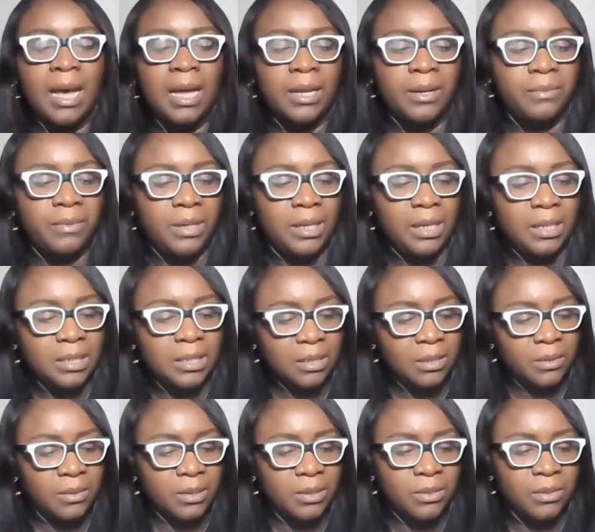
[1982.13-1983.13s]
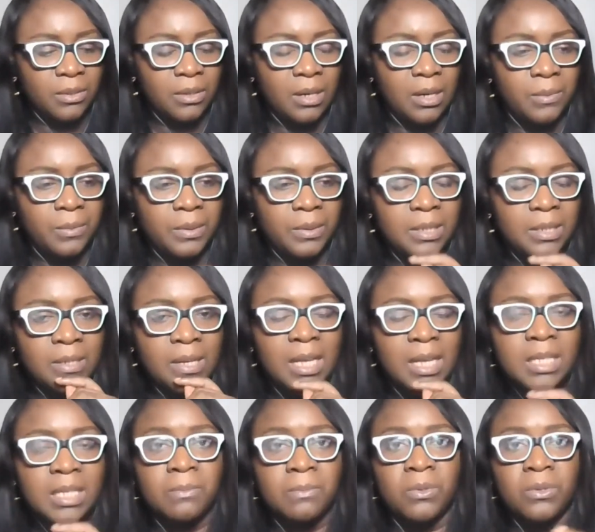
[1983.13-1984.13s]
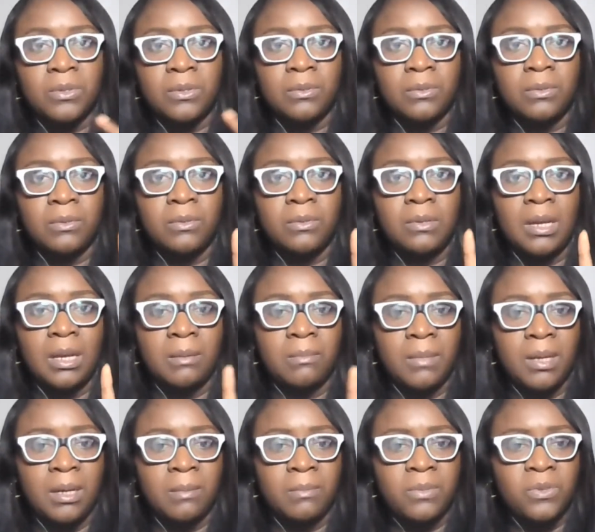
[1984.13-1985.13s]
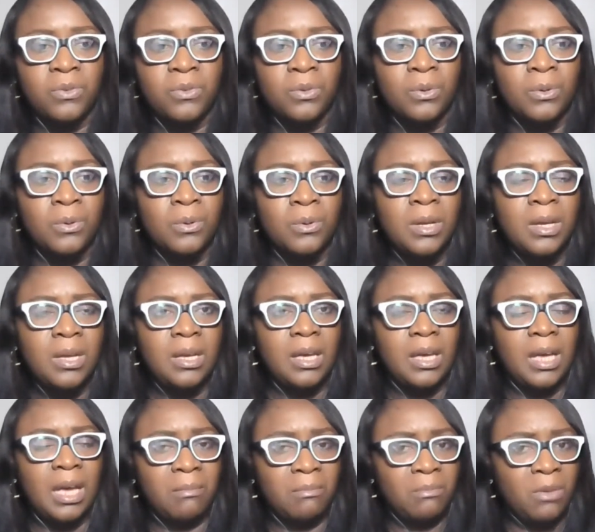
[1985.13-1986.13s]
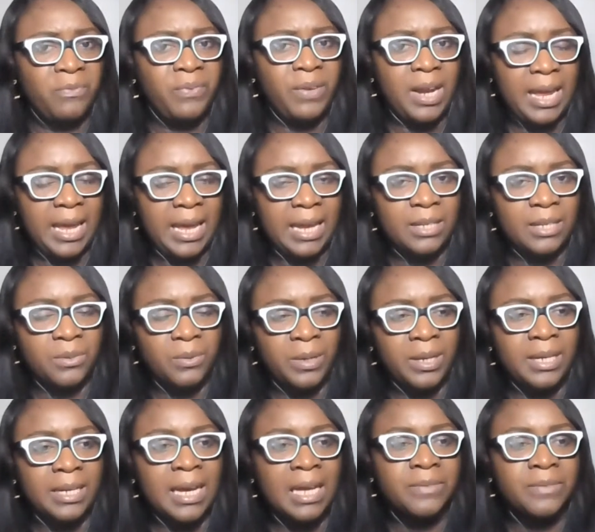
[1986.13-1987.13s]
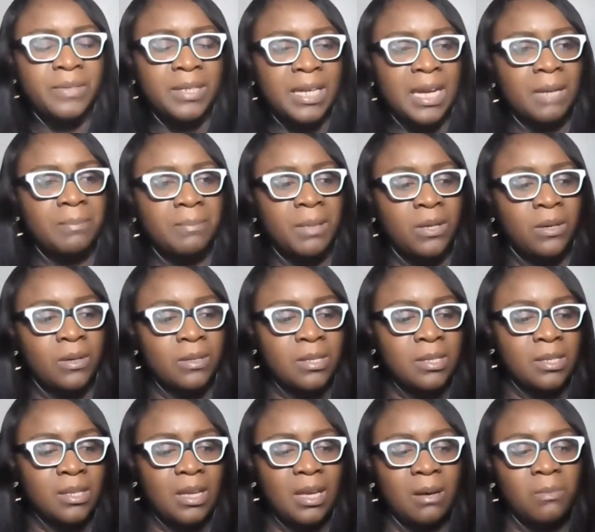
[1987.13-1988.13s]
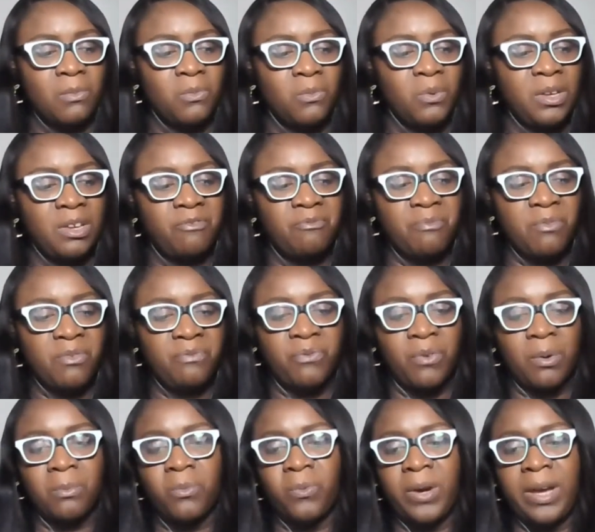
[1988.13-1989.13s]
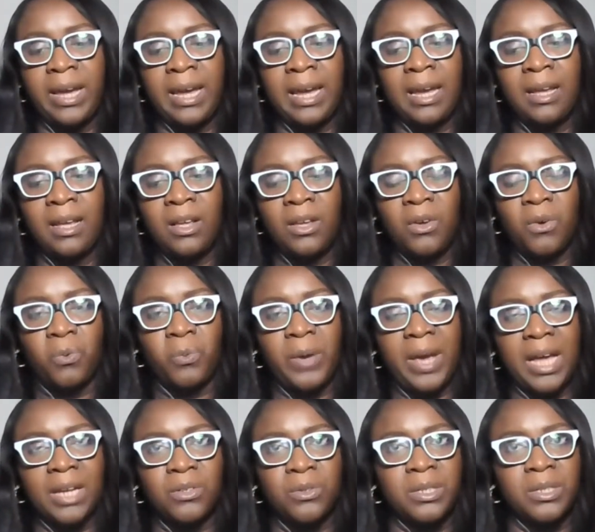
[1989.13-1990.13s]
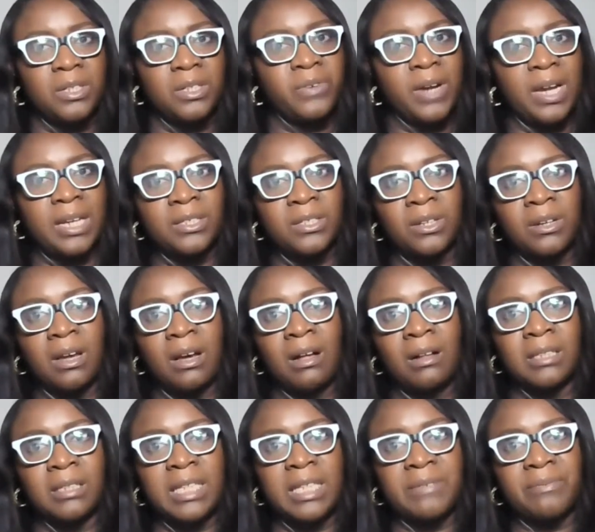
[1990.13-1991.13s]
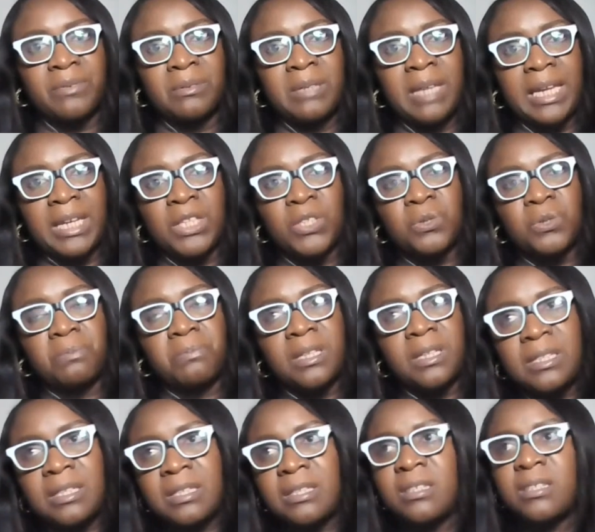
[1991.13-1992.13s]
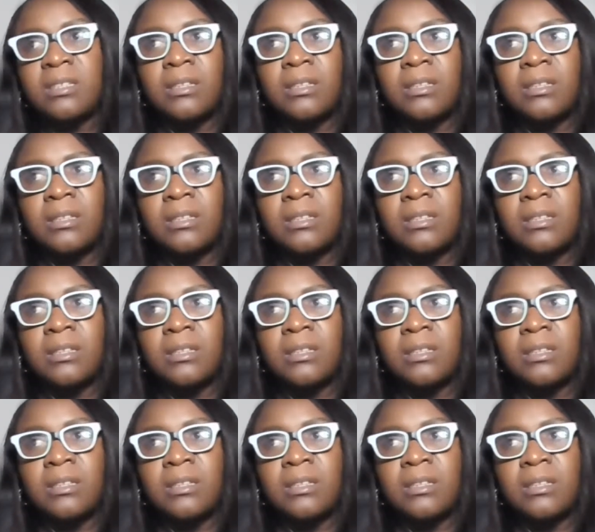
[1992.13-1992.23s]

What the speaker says: had a related question and I wanted to ask Musun. So moving ahead, you know, in that regard, because we've moved from where we are doing the traditional, even a little bit,